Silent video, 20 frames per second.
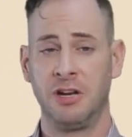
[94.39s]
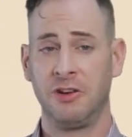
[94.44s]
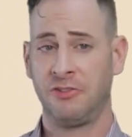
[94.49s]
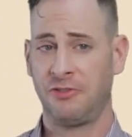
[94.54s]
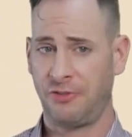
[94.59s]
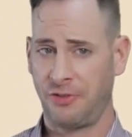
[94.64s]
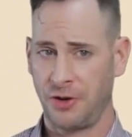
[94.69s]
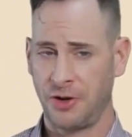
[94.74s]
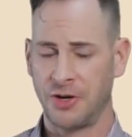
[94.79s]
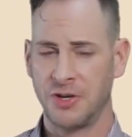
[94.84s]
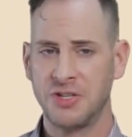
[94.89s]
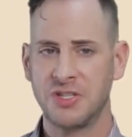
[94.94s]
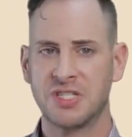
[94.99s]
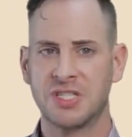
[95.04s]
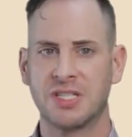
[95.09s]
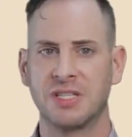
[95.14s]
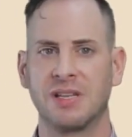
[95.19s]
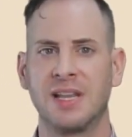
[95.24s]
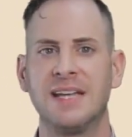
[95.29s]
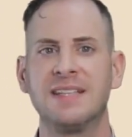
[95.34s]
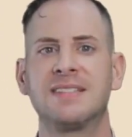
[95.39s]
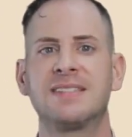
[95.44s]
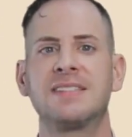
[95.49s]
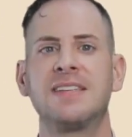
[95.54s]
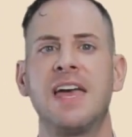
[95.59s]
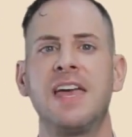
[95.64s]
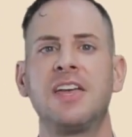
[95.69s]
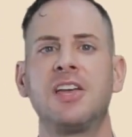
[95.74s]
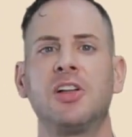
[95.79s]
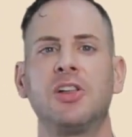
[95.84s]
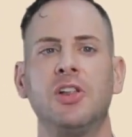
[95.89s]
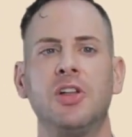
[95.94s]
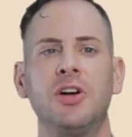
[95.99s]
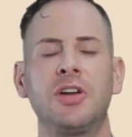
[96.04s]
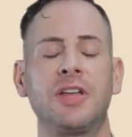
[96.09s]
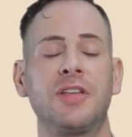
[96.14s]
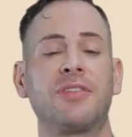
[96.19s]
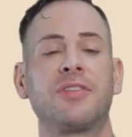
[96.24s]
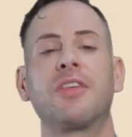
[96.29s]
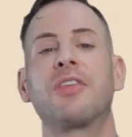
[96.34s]
First, let's take a
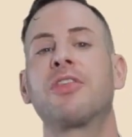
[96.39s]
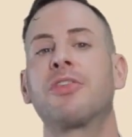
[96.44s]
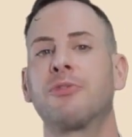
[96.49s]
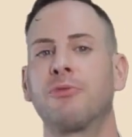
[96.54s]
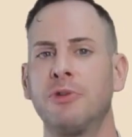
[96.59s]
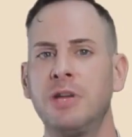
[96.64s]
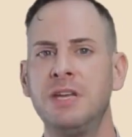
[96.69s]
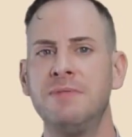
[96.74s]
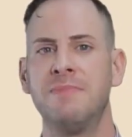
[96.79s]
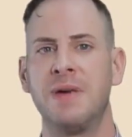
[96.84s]
look at the three